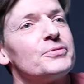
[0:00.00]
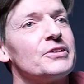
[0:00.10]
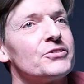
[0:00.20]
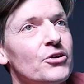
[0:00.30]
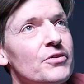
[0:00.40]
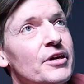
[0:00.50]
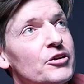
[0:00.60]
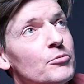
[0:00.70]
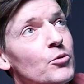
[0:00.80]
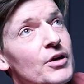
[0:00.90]
please sorry
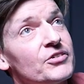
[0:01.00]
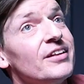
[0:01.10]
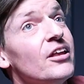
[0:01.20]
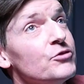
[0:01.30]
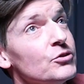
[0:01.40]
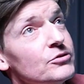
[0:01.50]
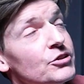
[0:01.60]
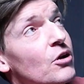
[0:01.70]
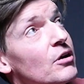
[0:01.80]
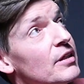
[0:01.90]
thank you but where's um, i uh, love you
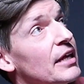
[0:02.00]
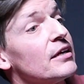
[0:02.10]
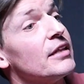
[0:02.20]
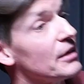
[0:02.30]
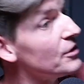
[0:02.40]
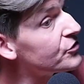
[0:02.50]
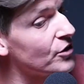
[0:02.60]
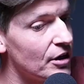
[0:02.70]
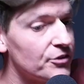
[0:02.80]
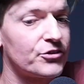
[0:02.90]
you know like like in, yeah,
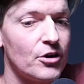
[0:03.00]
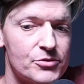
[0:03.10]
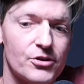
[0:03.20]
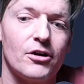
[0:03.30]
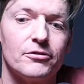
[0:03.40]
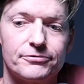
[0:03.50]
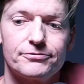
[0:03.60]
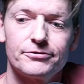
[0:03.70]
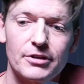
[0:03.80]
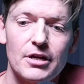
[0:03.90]
yeah, in terms yeah,
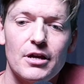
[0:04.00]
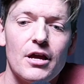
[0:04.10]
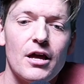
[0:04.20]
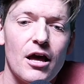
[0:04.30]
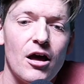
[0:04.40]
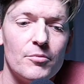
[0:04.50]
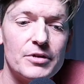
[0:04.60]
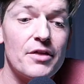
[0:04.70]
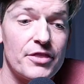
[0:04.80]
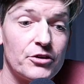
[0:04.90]
of um,
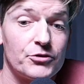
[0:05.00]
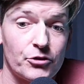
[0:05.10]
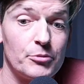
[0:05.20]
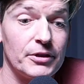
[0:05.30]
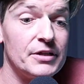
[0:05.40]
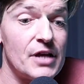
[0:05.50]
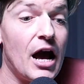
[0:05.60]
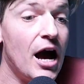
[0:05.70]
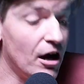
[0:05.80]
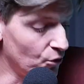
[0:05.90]
yeah, thank you, sorry, please
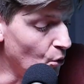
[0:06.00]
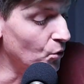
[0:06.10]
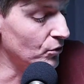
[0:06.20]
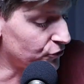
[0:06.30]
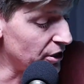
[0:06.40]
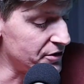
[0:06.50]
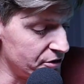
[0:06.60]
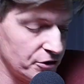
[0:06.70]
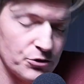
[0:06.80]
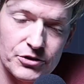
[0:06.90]
are all
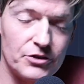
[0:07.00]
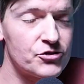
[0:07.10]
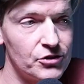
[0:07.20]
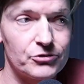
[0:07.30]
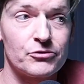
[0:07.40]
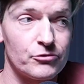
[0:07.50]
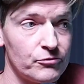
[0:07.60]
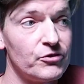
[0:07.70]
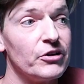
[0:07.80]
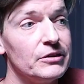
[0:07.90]
phrases that you teach children
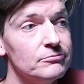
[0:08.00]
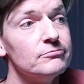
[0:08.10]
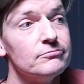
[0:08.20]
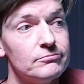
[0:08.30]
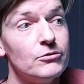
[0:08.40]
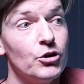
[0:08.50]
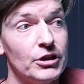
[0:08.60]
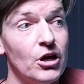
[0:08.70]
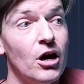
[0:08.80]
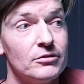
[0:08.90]
from very
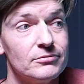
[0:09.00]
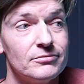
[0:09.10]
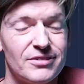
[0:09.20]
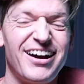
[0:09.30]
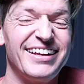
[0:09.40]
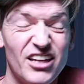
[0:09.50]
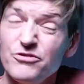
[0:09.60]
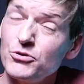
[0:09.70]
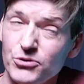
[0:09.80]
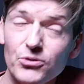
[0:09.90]
early on. Mm-hmm. I mm-hmm.
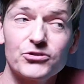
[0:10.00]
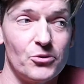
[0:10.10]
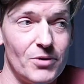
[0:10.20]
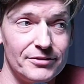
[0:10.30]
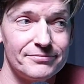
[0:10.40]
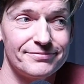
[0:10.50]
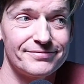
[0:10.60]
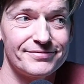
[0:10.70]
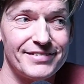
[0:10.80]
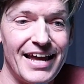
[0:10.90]
love you is also one. Yeah,
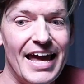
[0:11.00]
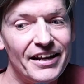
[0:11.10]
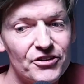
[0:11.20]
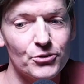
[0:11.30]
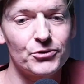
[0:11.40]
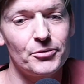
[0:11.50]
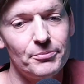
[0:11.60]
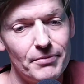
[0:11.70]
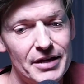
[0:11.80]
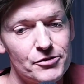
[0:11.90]
yeah, yeah. And it's also
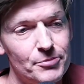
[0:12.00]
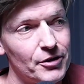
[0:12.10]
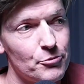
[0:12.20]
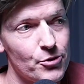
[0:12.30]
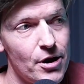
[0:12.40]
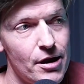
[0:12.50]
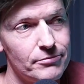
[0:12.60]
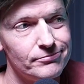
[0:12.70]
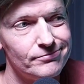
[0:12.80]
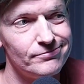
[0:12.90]
a massive part of
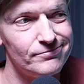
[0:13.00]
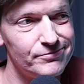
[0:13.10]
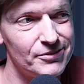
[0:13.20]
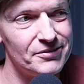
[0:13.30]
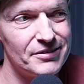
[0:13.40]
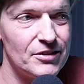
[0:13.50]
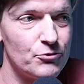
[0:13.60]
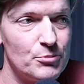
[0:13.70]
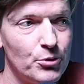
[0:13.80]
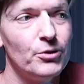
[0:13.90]
prayer. Yeah. But
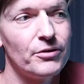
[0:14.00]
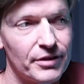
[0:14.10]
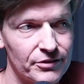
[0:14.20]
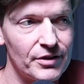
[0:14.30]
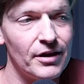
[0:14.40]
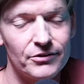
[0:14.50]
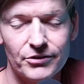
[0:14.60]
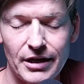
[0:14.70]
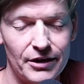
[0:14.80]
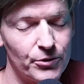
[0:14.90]
yeah. we boil things down
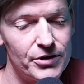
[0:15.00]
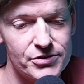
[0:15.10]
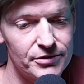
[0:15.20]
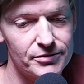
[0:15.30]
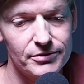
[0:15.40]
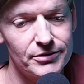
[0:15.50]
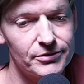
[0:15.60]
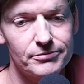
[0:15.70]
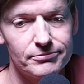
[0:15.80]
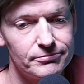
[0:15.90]
so adoration is,
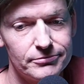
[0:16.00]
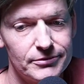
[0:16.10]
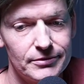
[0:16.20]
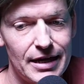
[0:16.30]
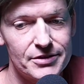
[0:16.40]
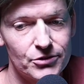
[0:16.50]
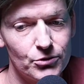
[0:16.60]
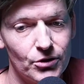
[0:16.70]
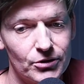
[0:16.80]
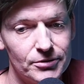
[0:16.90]
is mm-hmm. has
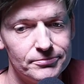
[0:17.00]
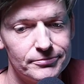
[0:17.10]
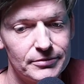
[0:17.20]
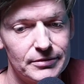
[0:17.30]
no longer